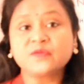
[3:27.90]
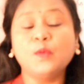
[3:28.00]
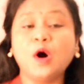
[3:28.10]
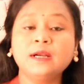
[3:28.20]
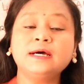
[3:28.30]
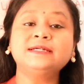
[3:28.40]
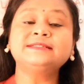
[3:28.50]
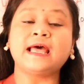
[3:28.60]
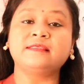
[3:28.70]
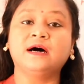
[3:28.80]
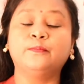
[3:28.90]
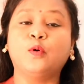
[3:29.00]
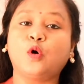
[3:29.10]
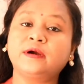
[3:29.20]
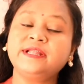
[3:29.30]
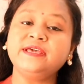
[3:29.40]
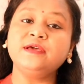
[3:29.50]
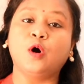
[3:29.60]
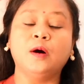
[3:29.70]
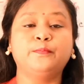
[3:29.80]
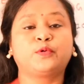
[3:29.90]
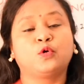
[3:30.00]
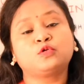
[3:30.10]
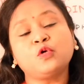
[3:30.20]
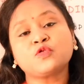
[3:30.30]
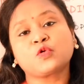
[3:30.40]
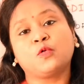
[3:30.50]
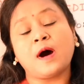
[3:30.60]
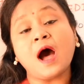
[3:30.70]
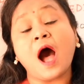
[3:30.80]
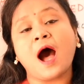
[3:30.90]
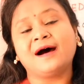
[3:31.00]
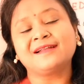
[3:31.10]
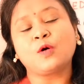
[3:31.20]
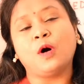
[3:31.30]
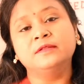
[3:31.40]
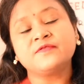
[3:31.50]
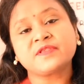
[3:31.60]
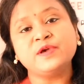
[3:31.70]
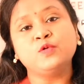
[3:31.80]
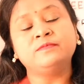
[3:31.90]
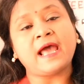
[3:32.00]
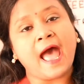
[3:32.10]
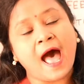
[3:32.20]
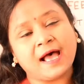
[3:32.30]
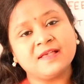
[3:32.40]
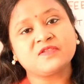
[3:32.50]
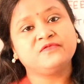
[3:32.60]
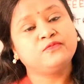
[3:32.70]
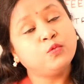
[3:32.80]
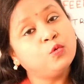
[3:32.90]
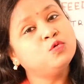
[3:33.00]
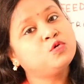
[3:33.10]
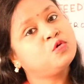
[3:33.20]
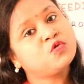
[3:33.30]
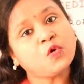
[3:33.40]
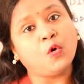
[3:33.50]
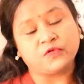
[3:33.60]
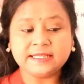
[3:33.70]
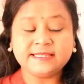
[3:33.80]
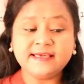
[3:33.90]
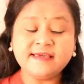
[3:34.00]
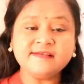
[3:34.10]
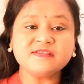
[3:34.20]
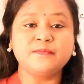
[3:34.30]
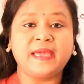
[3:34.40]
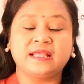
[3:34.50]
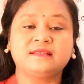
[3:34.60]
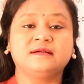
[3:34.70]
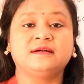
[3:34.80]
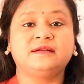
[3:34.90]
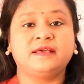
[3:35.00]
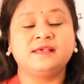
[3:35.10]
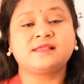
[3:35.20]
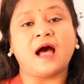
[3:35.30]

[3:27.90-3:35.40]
smaller than the body of protozoa are consumed as food source. This method is